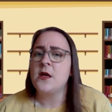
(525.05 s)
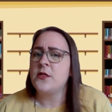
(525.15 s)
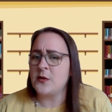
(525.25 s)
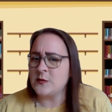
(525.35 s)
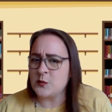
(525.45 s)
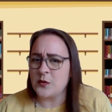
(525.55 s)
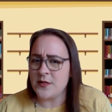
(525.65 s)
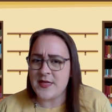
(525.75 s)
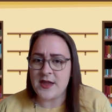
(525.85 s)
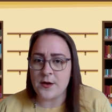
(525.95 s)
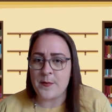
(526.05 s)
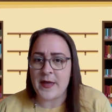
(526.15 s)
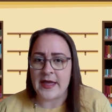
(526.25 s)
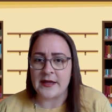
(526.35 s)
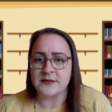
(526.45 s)
Those were their
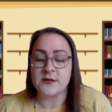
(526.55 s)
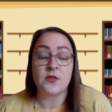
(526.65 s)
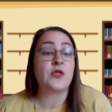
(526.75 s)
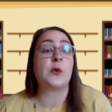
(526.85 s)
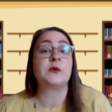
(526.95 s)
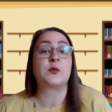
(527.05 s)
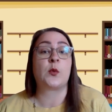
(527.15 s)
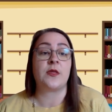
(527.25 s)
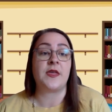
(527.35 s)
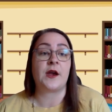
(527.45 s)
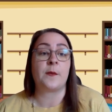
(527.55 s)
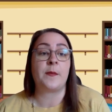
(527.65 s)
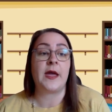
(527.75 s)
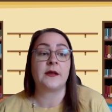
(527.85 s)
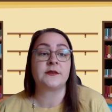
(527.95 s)
pants. Those were their
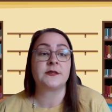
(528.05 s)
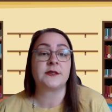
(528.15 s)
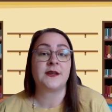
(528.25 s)
pants.